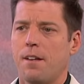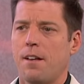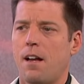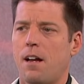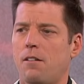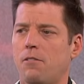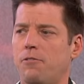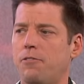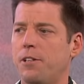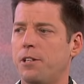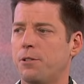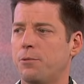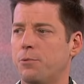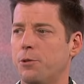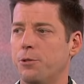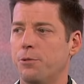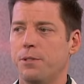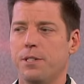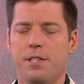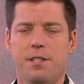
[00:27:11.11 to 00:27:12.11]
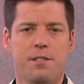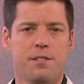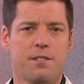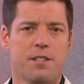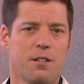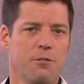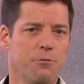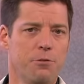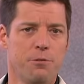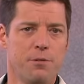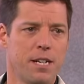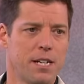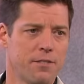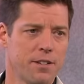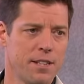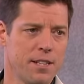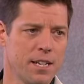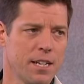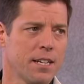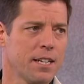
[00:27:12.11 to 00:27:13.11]
How fear can ruin
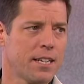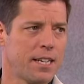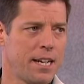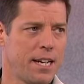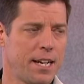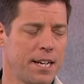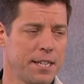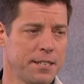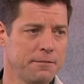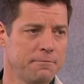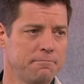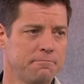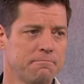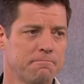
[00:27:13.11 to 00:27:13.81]
everything, and it can.